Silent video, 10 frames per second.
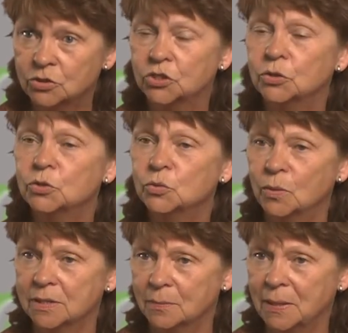choose
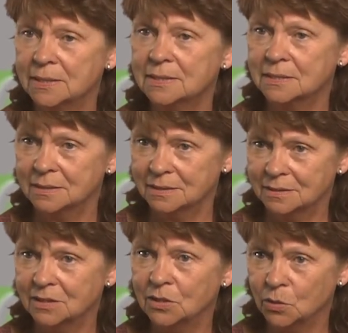what the best
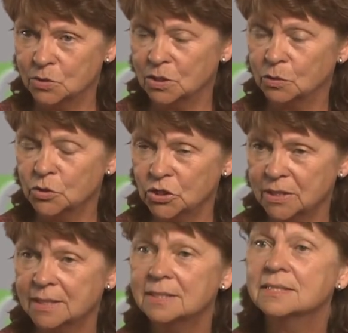you know, solution
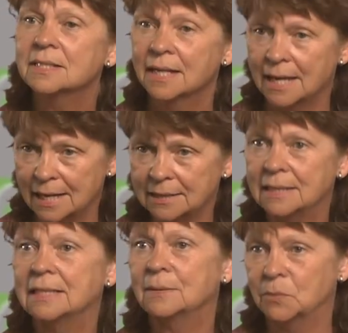is, and
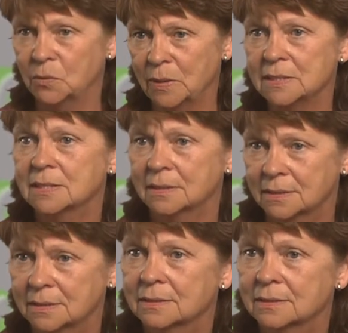then implement it.